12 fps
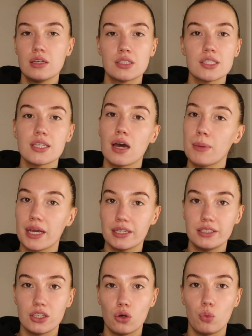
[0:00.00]
so say I make
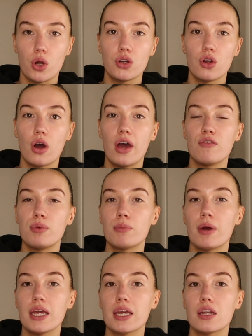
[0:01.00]
a dinner one night, I've
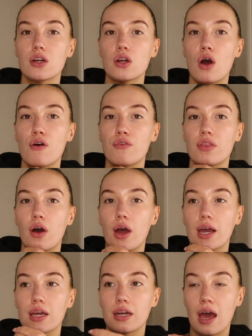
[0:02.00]
been making enough that
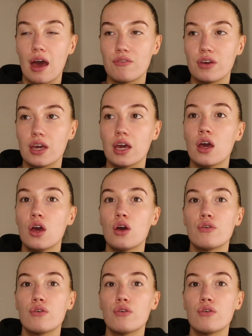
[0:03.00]
I can have it